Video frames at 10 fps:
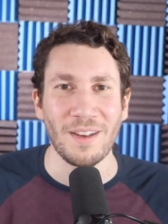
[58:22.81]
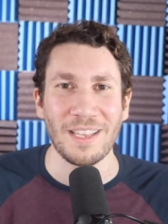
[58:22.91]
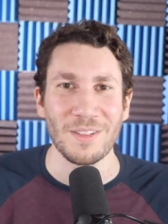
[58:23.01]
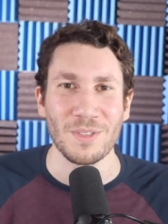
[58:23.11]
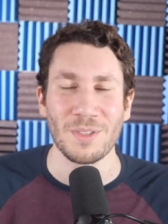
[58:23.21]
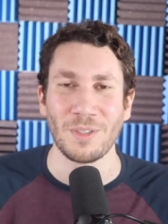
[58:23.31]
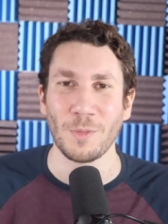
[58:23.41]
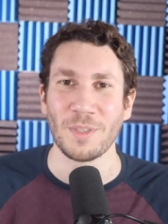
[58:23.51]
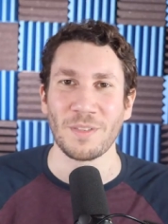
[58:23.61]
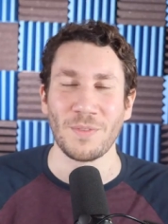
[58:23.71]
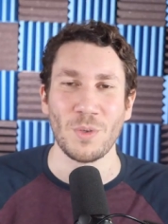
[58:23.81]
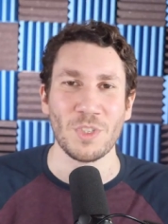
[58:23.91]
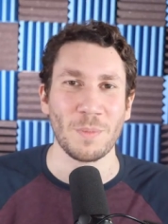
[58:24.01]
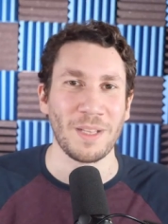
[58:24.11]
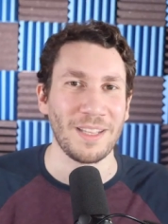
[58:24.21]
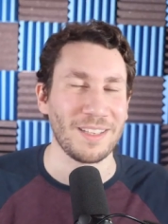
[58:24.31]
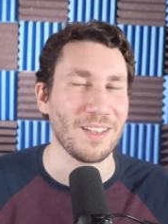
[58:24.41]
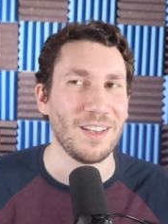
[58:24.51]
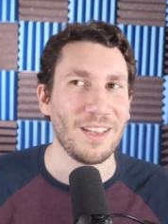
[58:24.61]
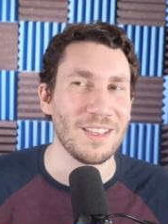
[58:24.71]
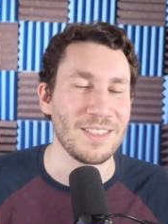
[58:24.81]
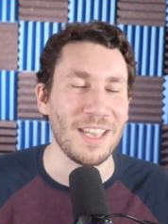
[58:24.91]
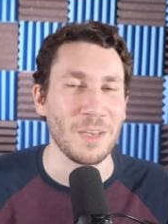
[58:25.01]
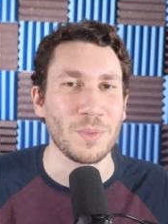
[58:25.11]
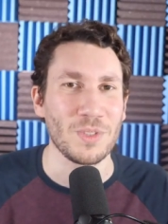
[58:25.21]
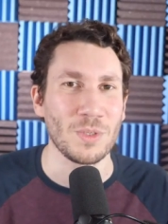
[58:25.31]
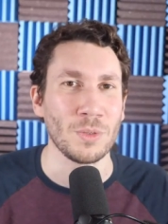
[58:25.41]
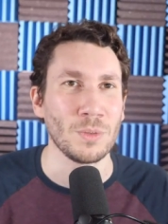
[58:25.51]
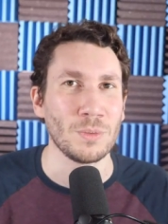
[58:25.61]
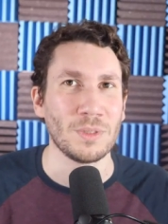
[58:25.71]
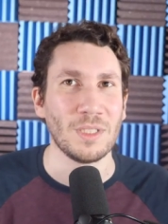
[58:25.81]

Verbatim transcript: and there's still a little bit confusion about like, is he able to